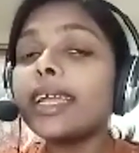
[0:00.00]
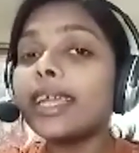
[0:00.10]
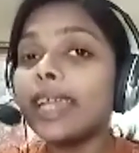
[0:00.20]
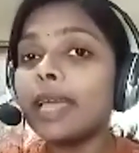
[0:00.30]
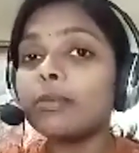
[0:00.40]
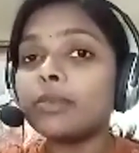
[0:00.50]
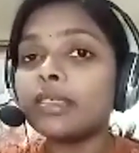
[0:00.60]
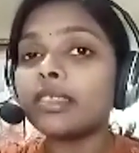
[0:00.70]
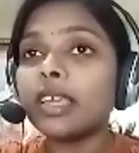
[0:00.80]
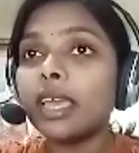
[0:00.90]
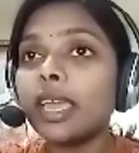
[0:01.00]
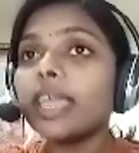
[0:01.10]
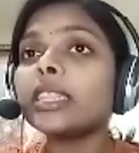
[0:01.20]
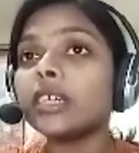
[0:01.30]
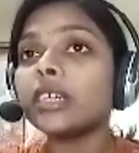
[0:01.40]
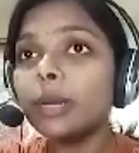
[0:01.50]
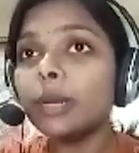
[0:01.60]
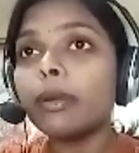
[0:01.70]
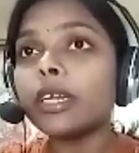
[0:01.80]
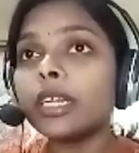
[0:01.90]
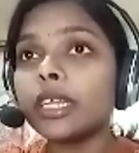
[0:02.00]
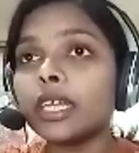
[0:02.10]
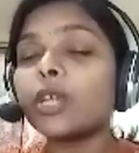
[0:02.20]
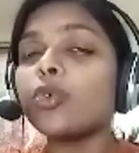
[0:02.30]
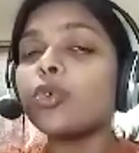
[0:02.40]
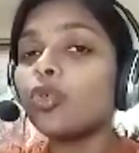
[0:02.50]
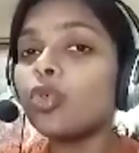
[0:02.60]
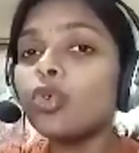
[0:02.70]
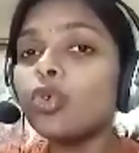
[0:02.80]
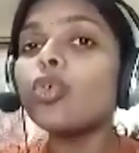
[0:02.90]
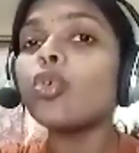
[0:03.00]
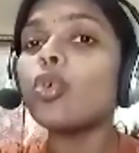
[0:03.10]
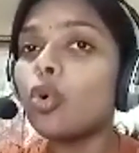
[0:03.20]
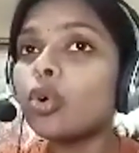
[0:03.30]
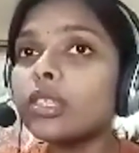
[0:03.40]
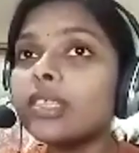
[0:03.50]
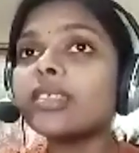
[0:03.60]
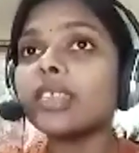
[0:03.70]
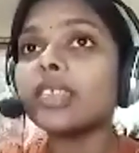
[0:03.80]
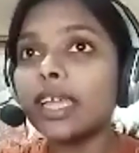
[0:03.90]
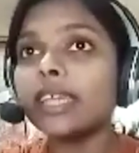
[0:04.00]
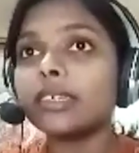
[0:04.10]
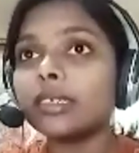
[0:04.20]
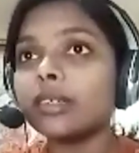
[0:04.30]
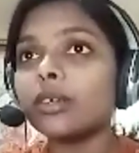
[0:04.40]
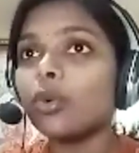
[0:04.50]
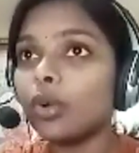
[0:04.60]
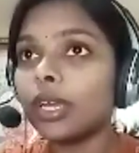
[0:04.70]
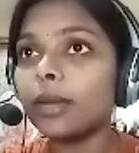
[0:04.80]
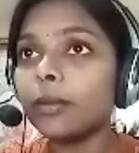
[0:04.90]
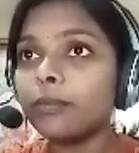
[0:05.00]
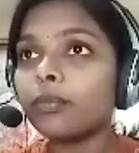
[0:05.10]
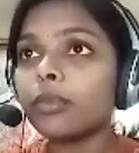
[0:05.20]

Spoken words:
and he claims a third party who owns it. Okay,